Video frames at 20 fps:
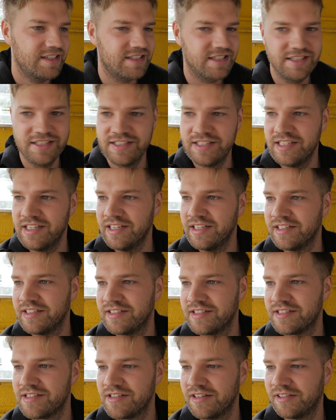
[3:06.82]
easy,
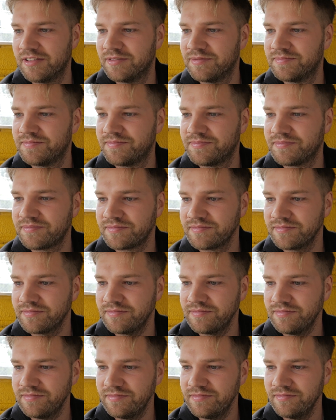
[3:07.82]
so
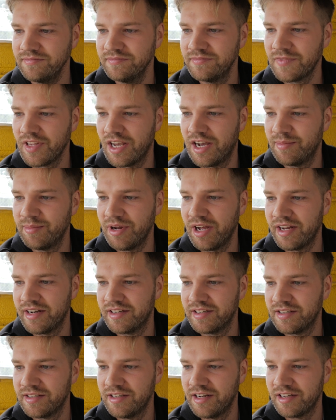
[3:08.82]
I'm
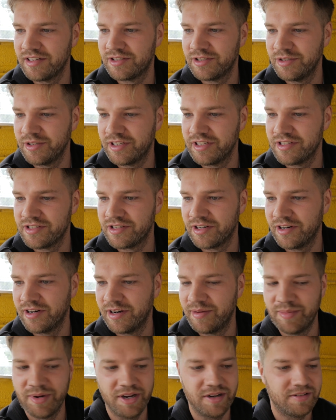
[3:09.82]
not too concerned
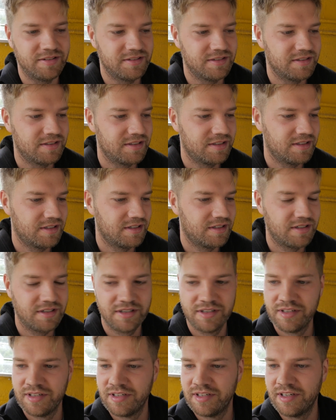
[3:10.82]
about
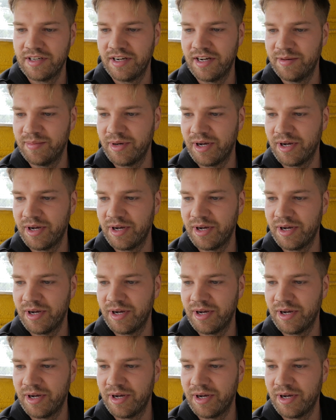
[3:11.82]
it.